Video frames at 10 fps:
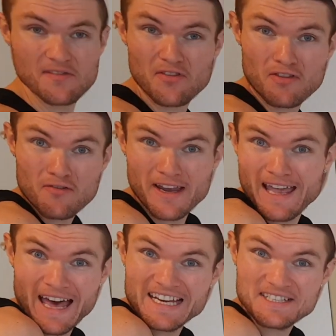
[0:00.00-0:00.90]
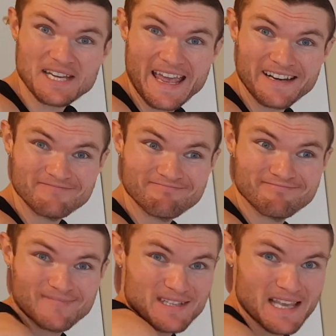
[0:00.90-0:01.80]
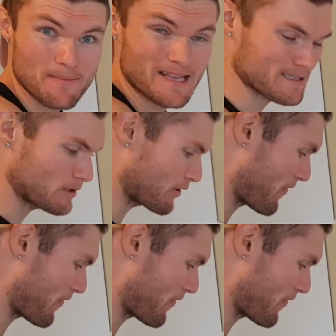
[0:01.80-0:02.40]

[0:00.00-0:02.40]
on 3 out of 10, because that means a lot of